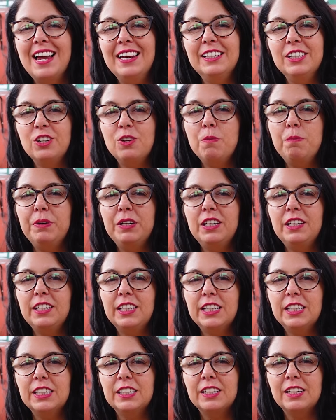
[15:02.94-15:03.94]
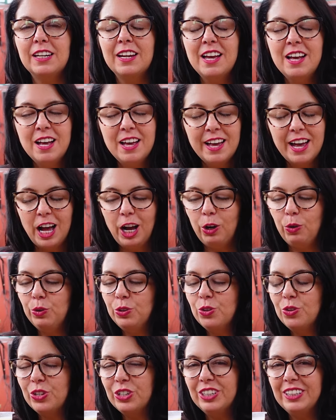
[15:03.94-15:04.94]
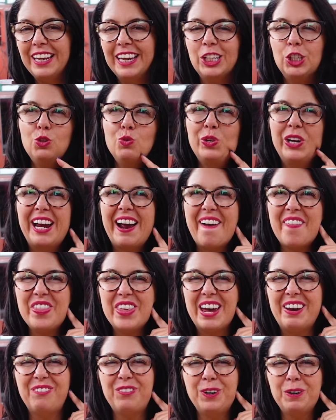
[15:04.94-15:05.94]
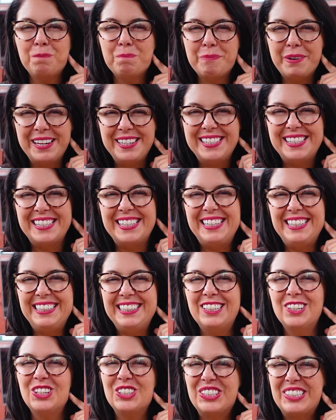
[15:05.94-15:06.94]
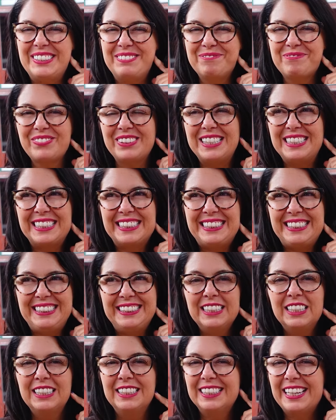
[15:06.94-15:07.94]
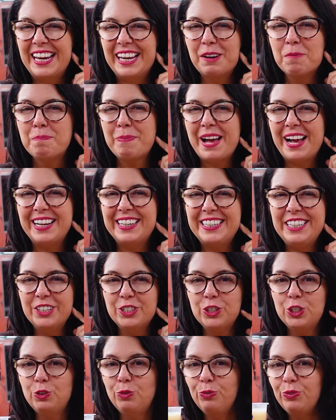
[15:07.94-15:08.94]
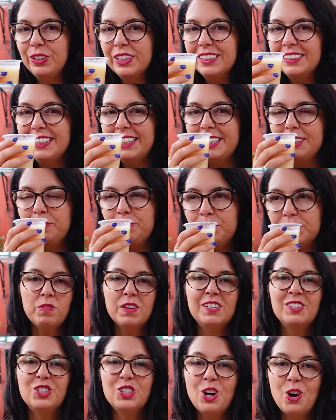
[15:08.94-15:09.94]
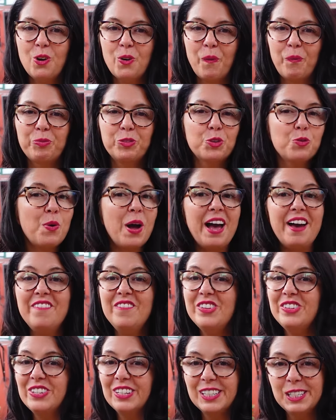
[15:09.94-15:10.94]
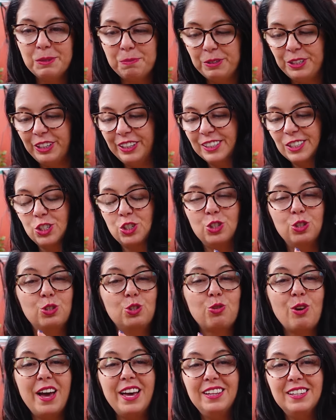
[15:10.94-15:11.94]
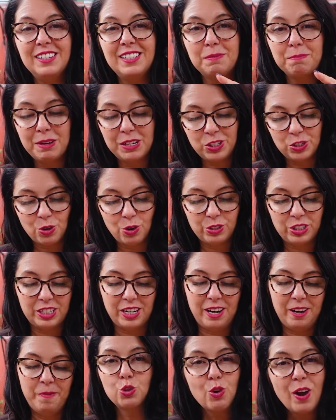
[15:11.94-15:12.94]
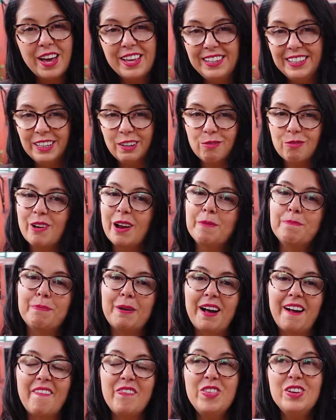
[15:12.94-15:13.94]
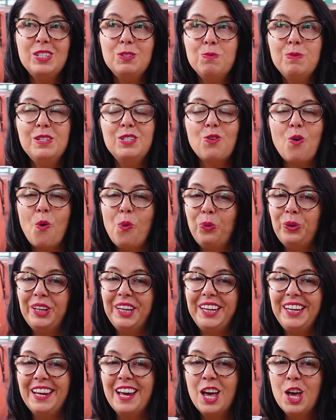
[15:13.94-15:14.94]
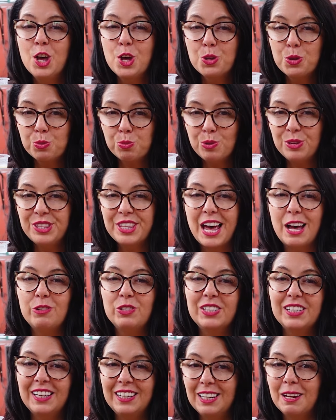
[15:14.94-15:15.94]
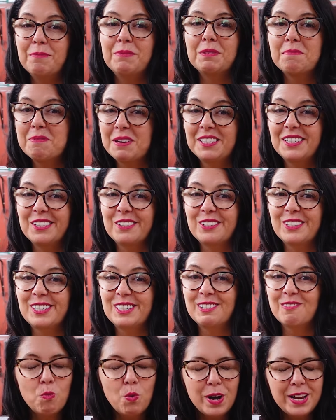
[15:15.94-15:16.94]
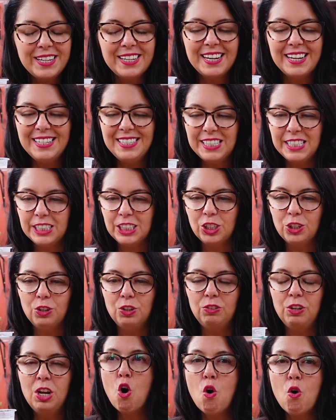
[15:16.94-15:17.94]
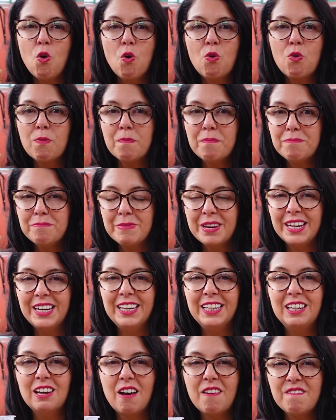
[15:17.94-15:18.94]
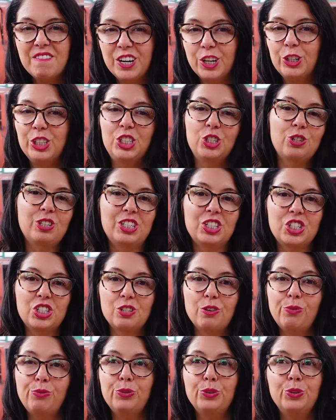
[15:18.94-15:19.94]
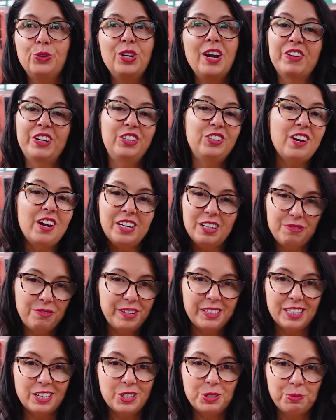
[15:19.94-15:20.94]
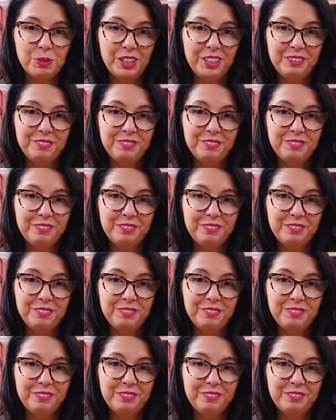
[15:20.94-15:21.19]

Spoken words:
a little bit in Ecuador. Like you get that fermented little, like back here, you feel it. So to have this experience, to try this mazota, try the arepa, this was only 3,000 Colombian pesos. What a deal, homemade, very traditional food that you're not gonna find elsewhere.